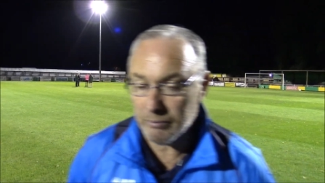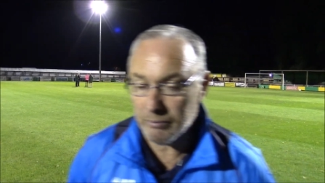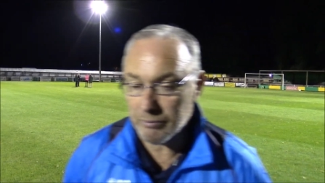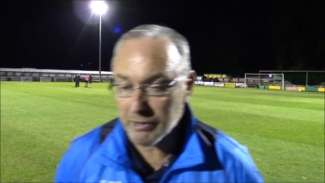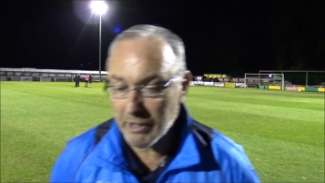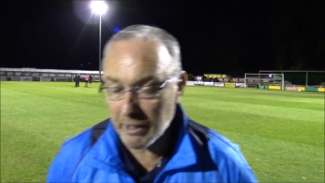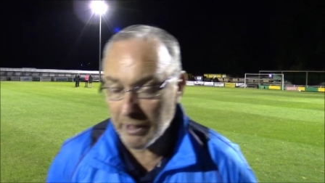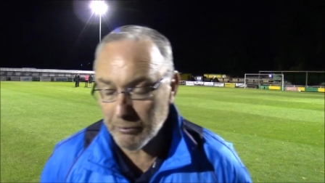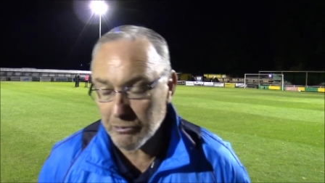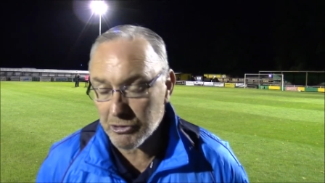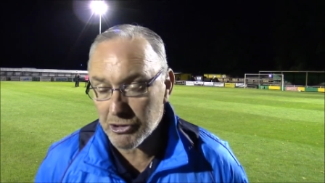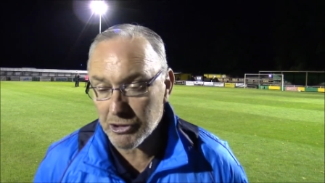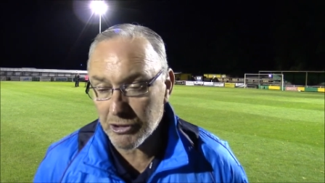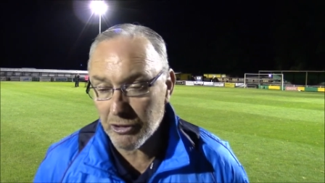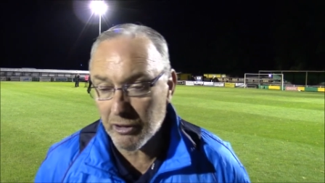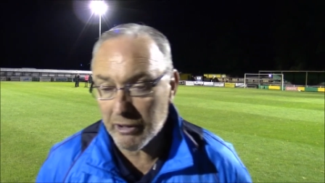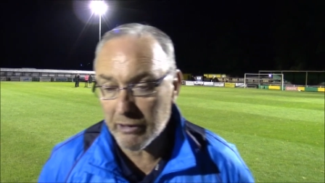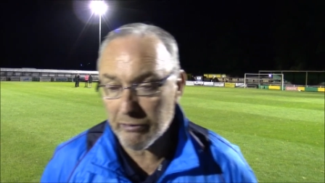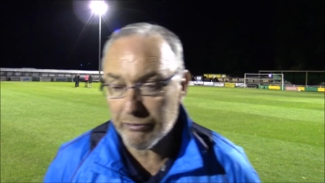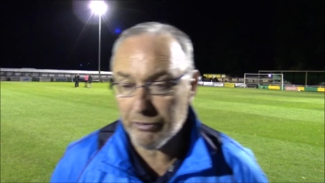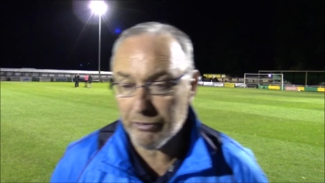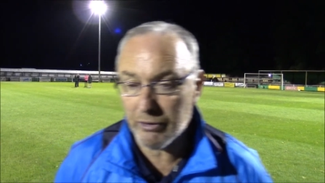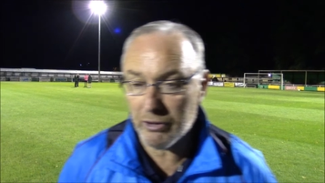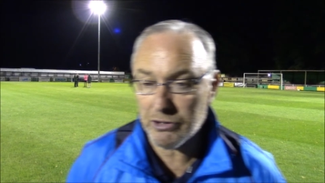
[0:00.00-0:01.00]
Cambridge United
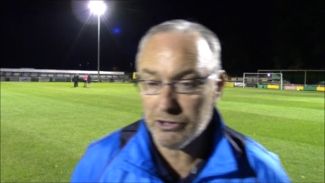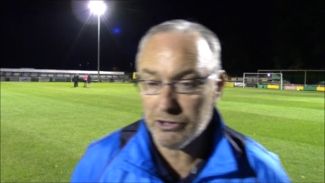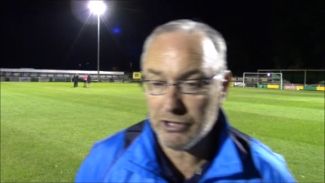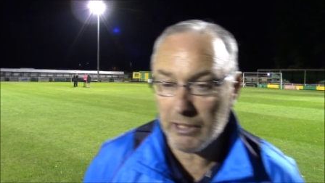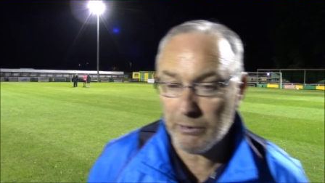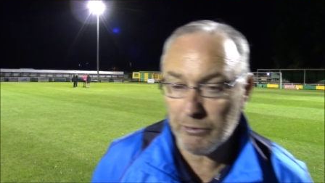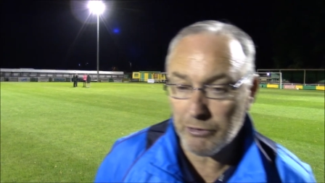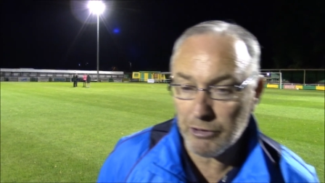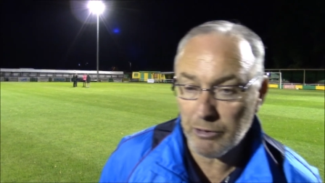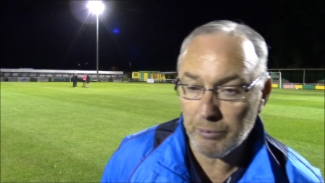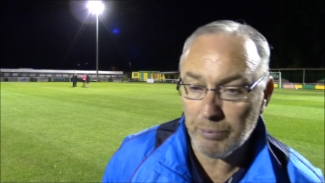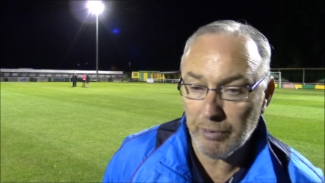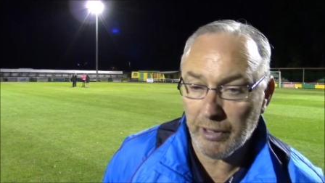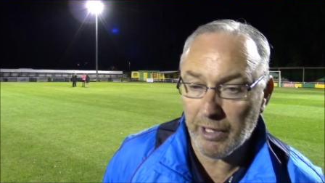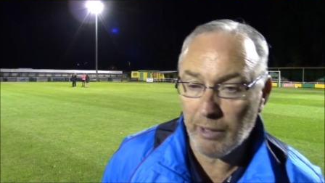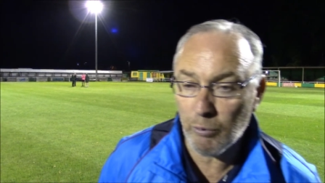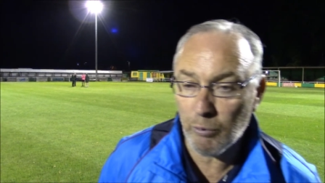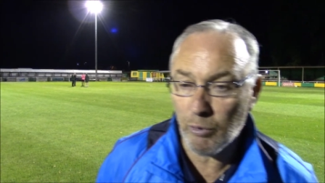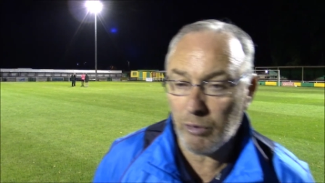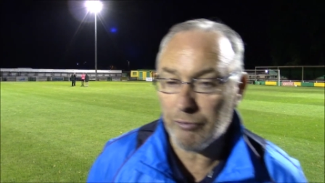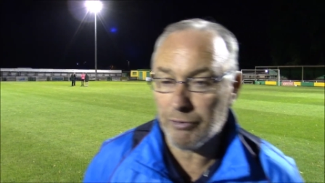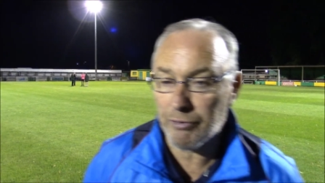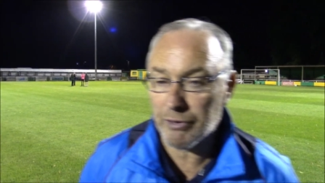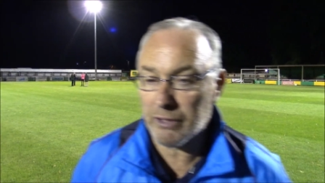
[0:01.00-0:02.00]
first team and you're playing
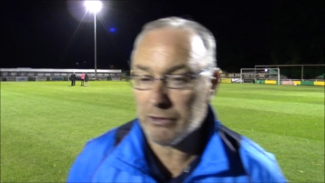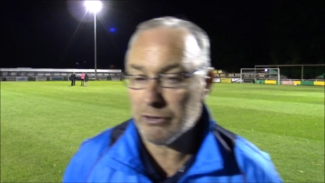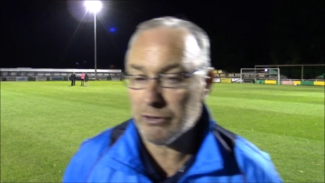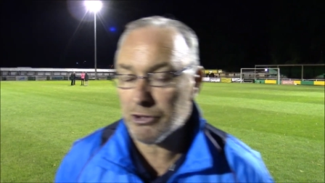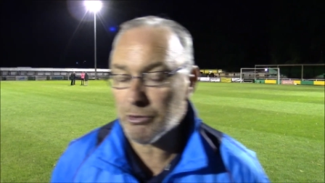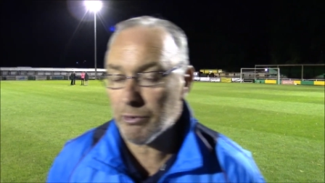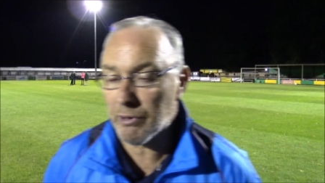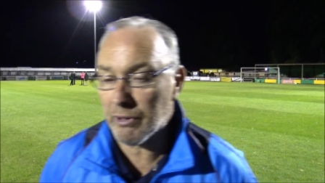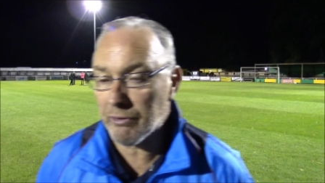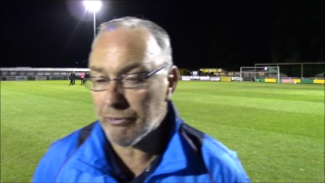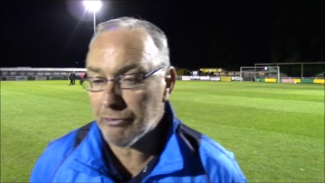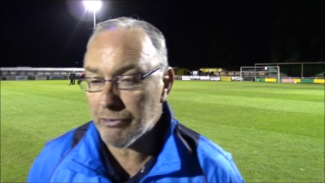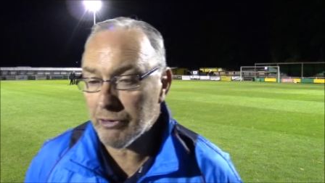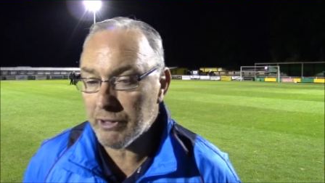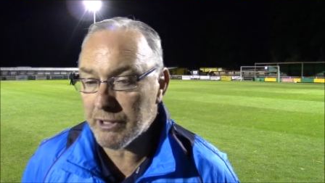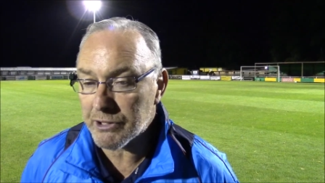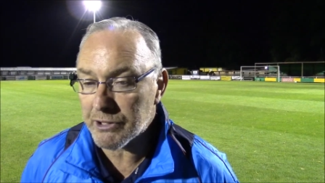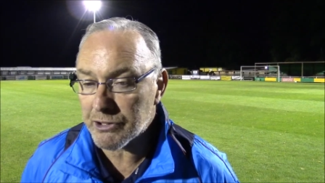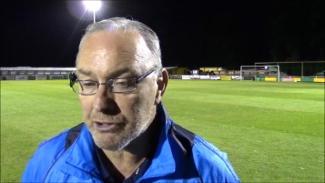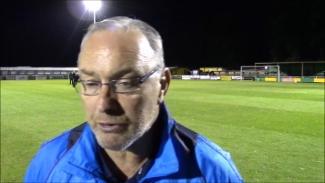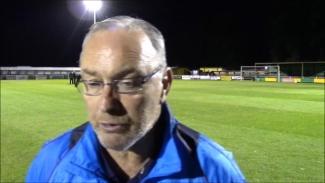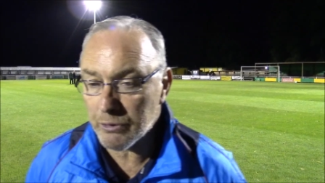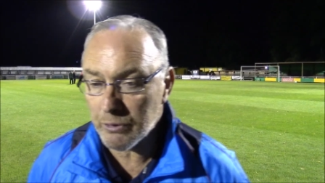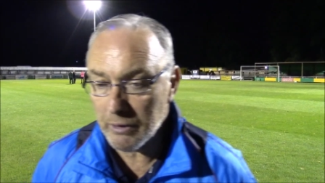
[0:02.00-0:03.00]
Watford under
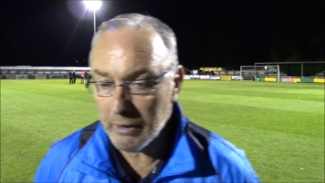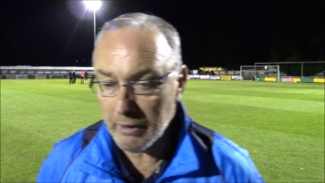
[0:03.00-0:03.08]
23s,